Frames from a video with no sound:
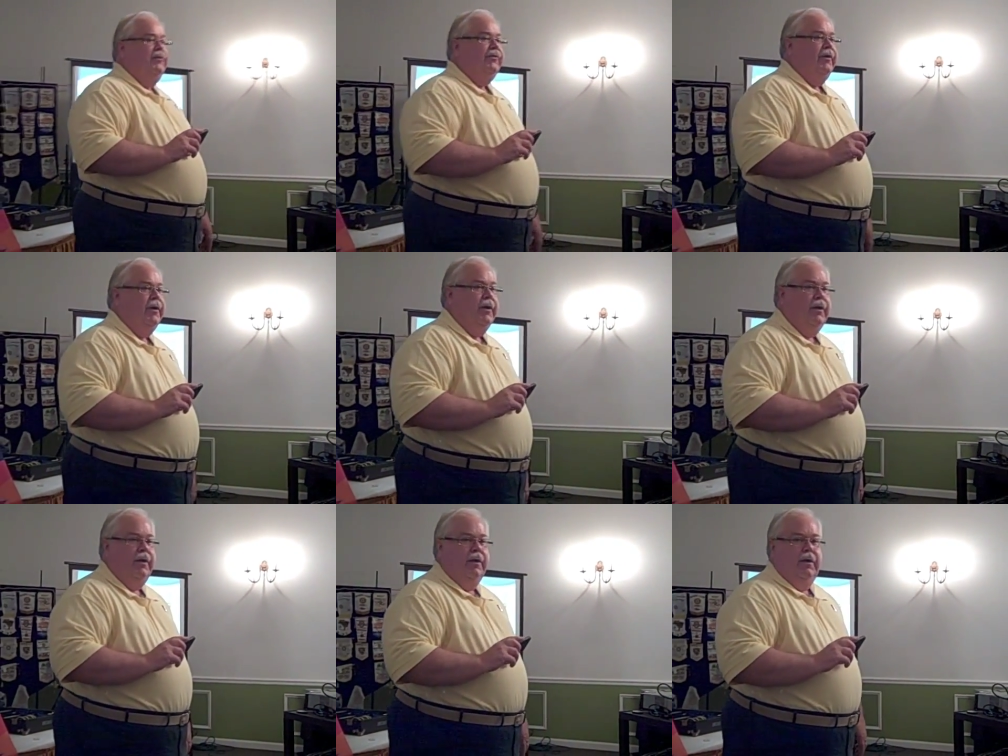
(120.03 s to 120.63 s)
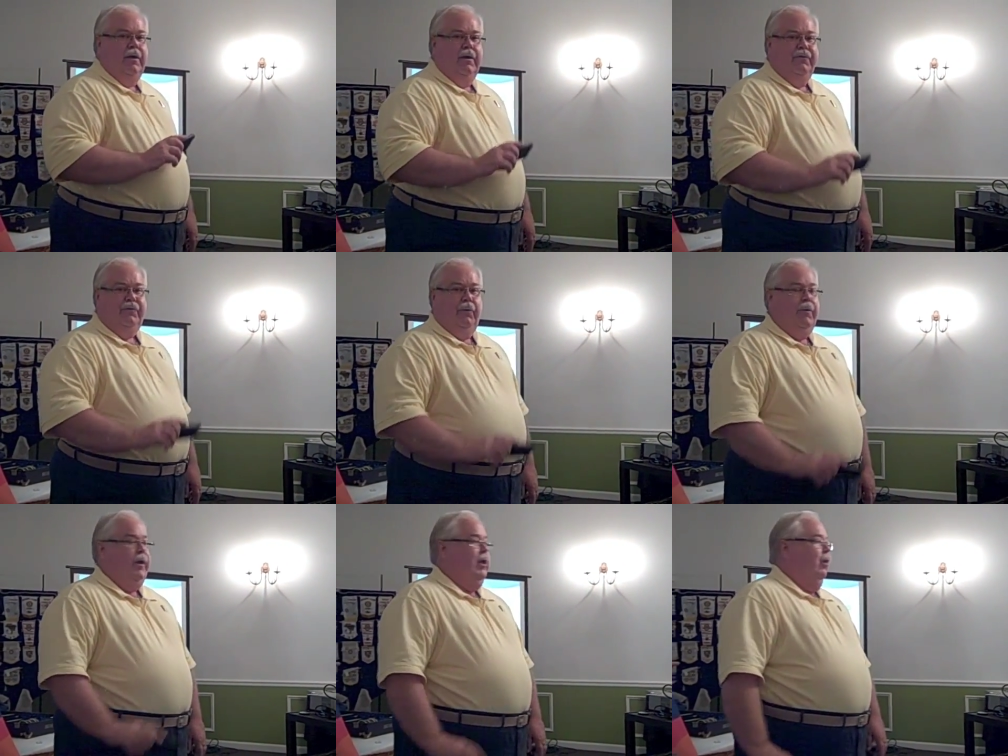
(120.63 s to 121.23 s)
they say,
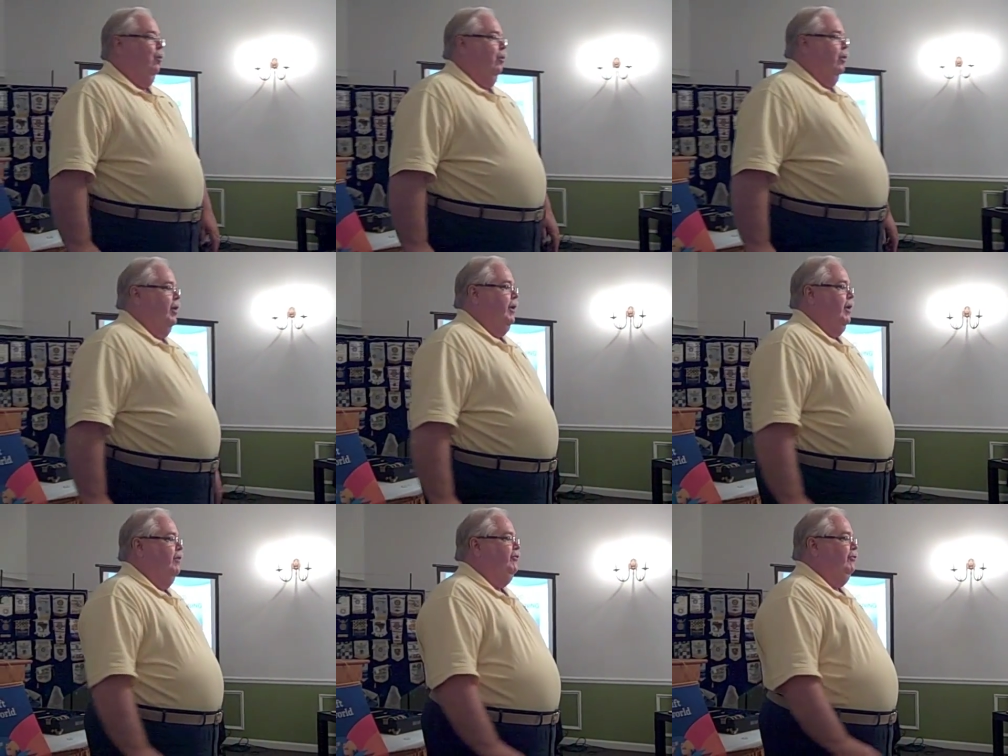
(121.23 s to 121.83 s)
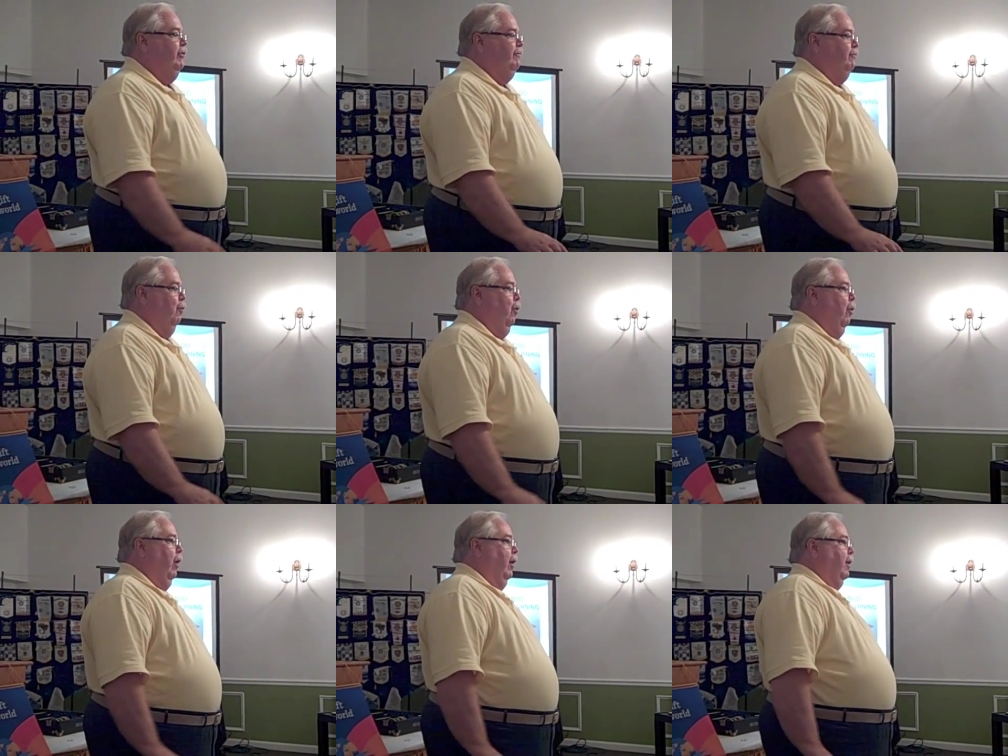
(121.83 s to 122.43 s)
tornado warning issued
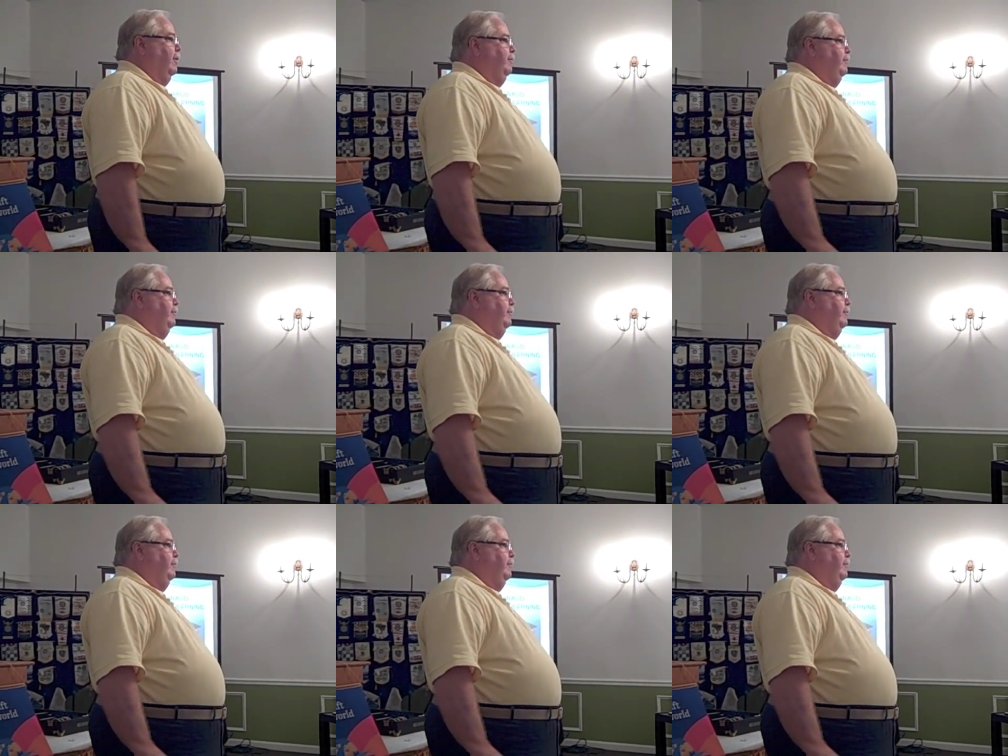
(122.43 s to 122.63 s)
for